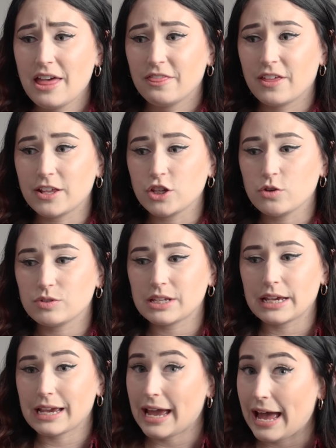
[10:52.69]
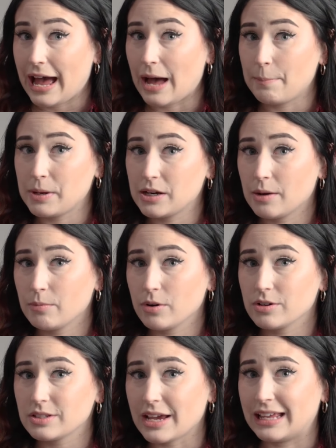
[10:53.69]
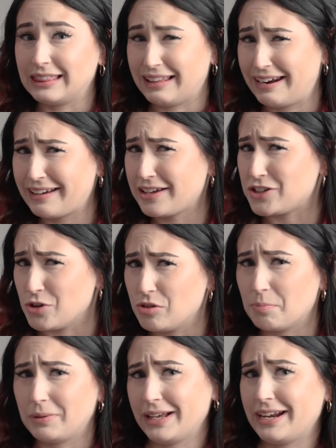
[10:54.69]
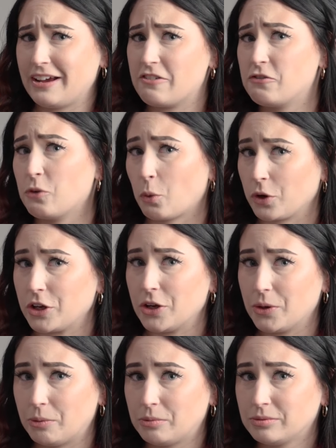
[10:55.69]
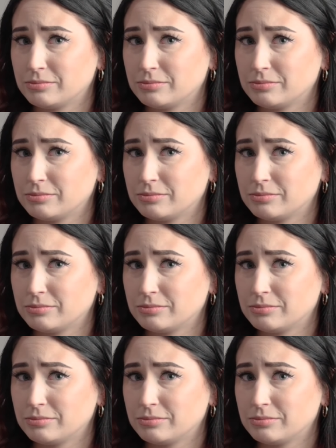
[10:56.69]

than using Happy Numbers and letting it do the planning for you?